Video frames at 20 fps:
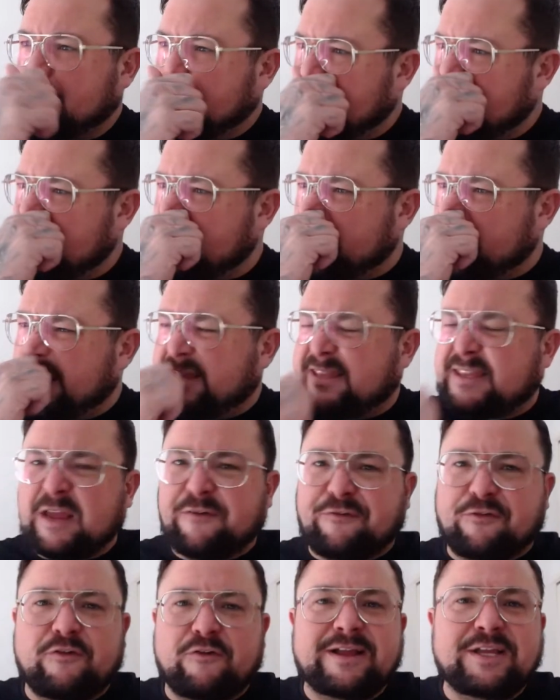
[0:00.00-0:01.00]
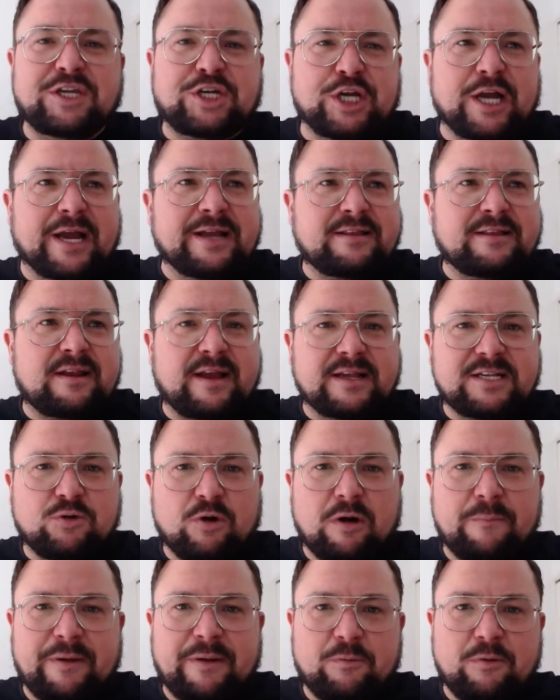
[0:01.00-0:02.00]
they don't really differentiate, do they? It's
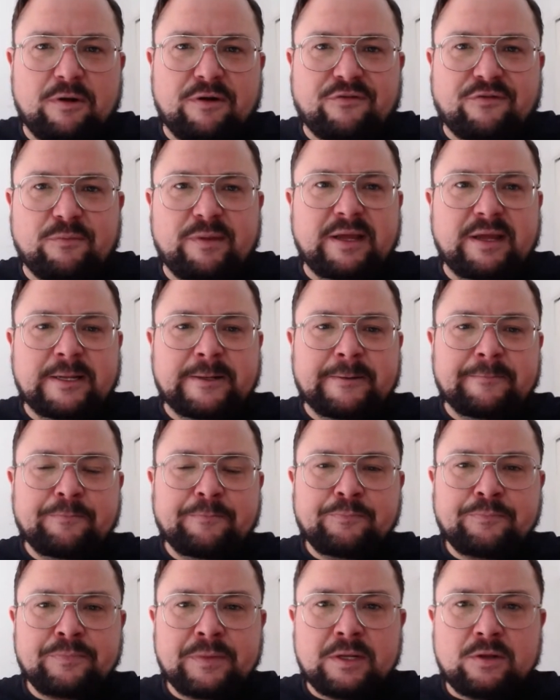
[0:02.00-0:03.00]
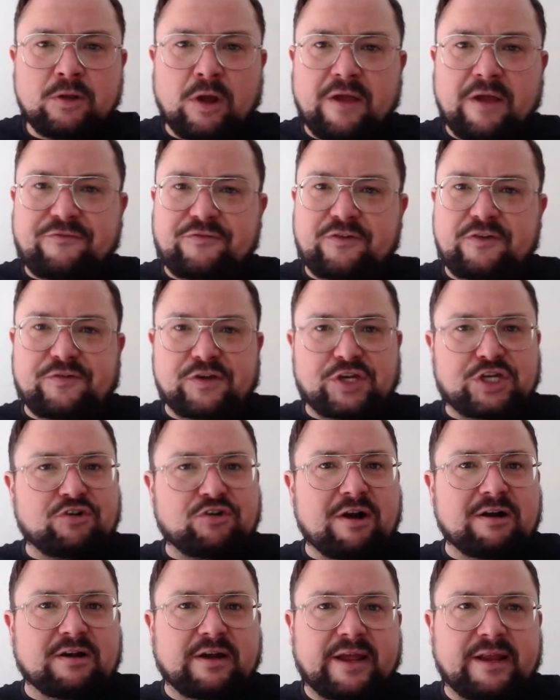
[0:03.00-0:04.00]
quite a big word for me. Like, if you're
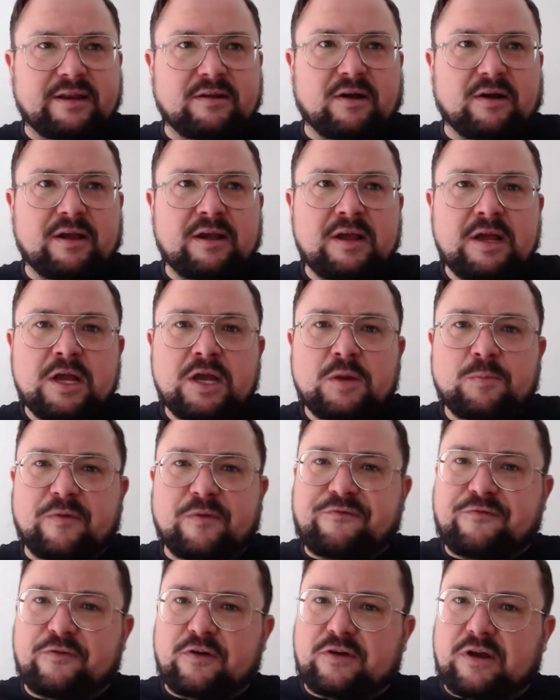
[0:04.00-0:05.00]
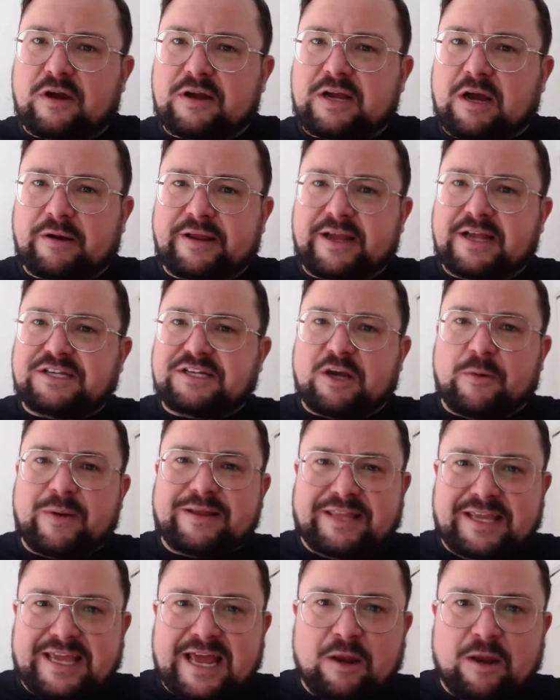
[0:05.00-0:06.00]
struggling, like a couple of years ago, we
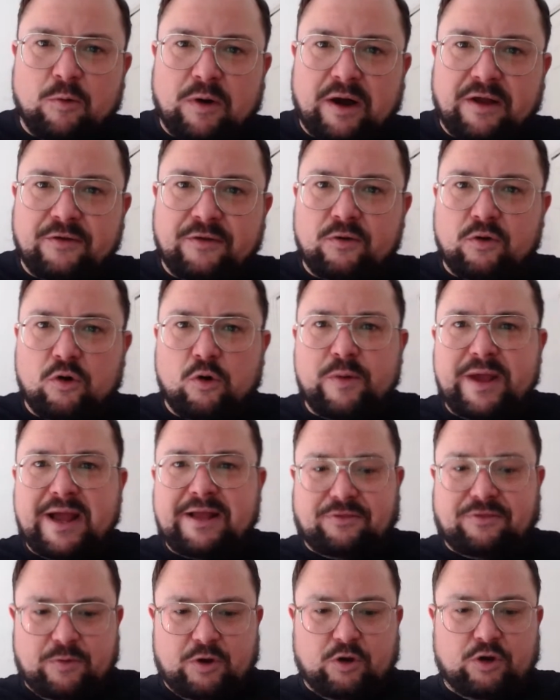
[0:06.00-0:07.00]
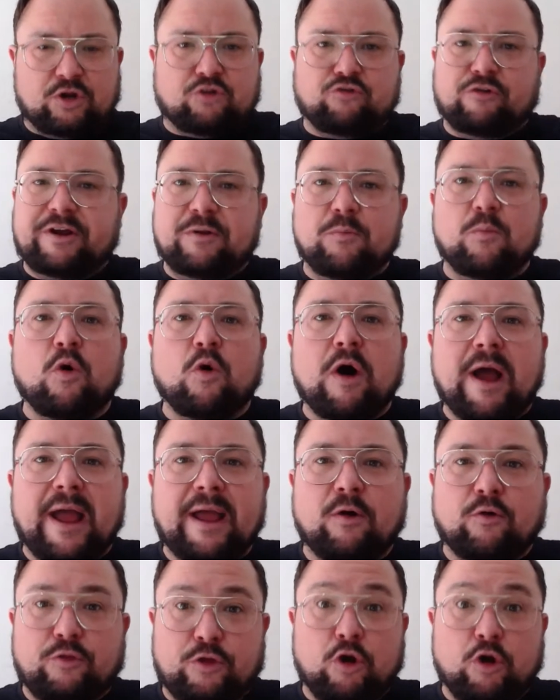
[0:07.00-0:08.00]
had the yellow one, or we got the green and
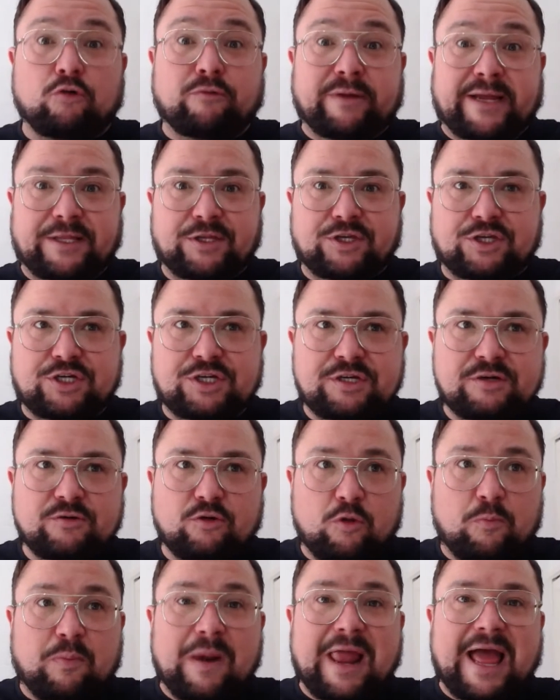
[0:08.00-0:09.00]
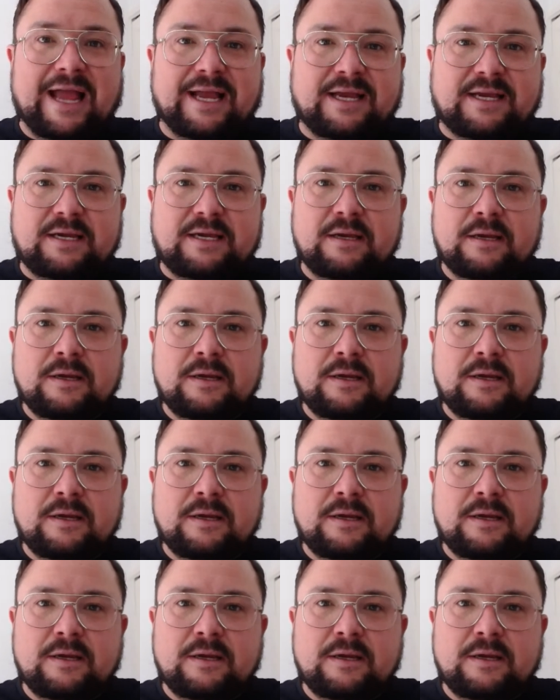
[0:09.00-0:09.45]
white, or the orange, or the black.